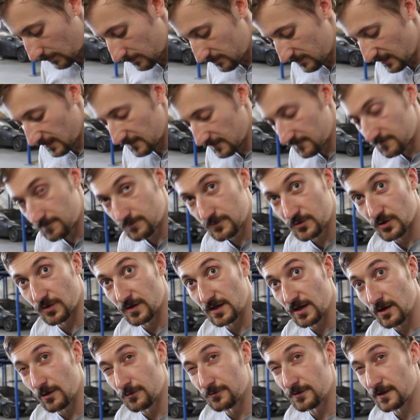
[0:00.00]
they've
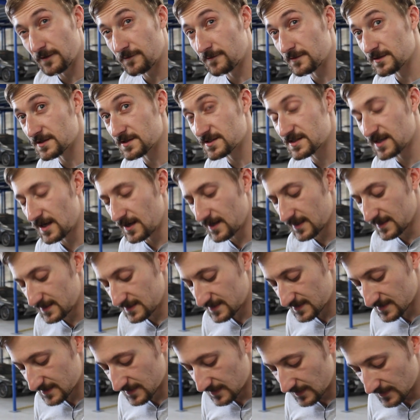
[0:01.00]
done it on different
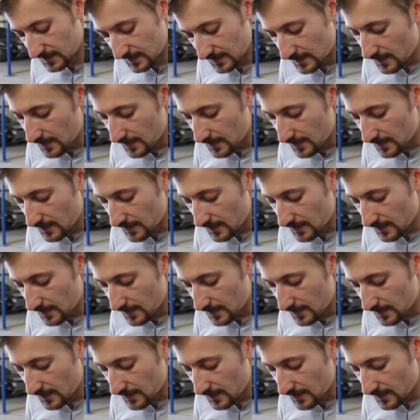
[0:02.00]
sides